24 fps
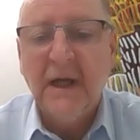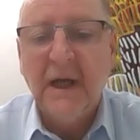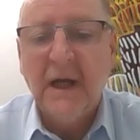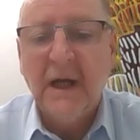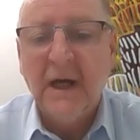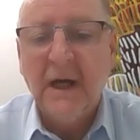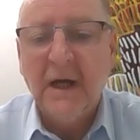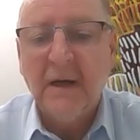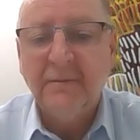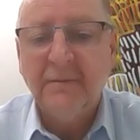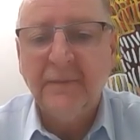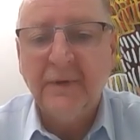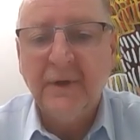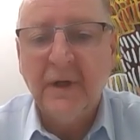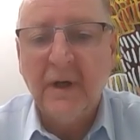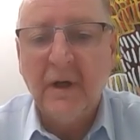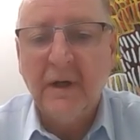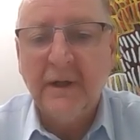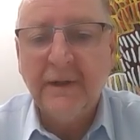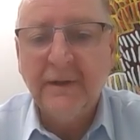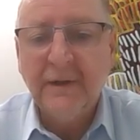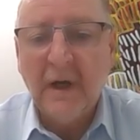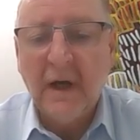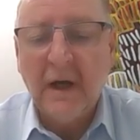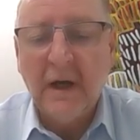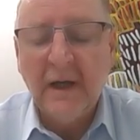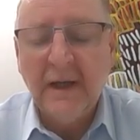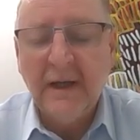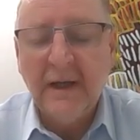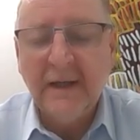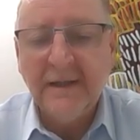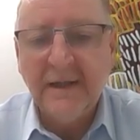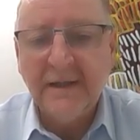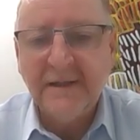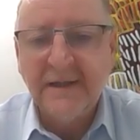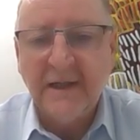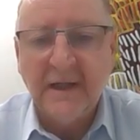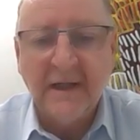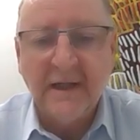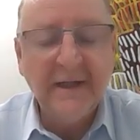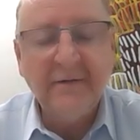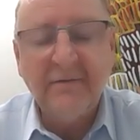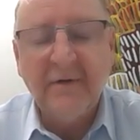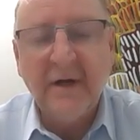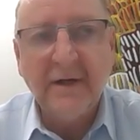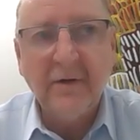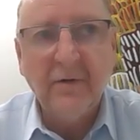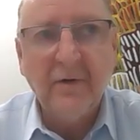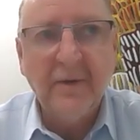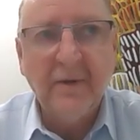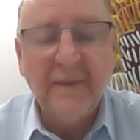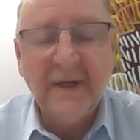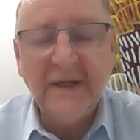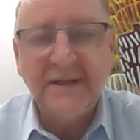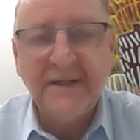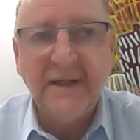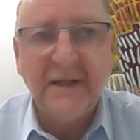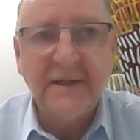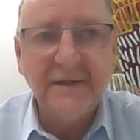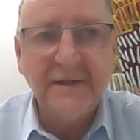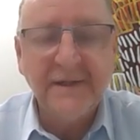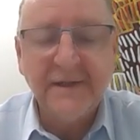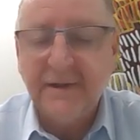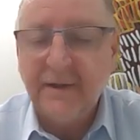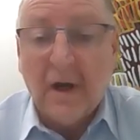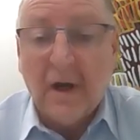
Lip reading: You know, is the leader running all the meetings? You know,